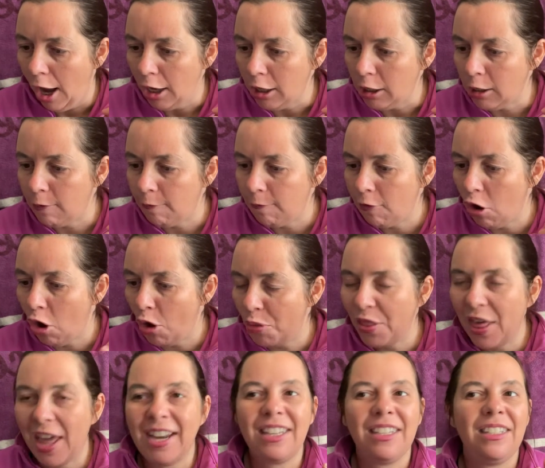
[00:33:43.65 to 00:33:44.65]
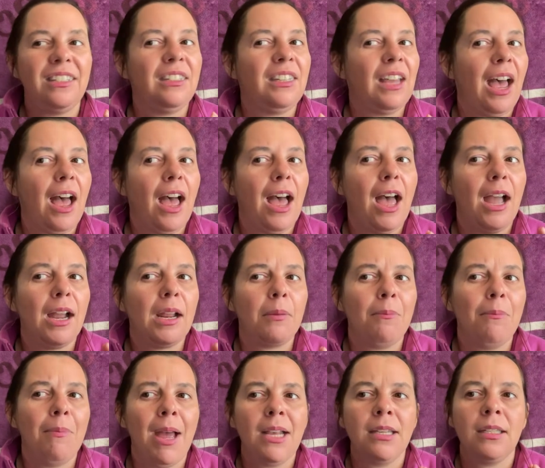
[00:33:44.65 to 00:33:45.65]
You've got that dark,
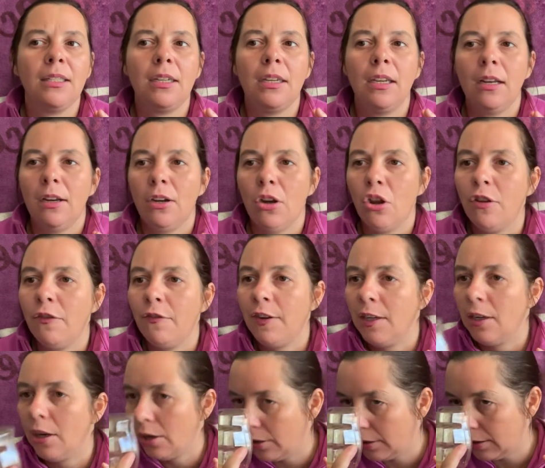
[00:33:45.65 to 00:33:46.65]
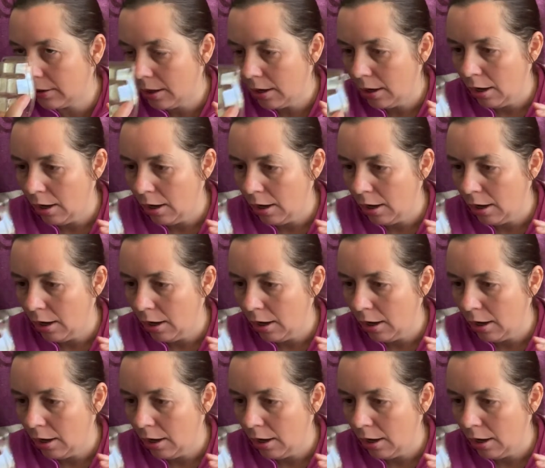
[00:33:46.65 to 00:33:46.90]
masculine, earthy notes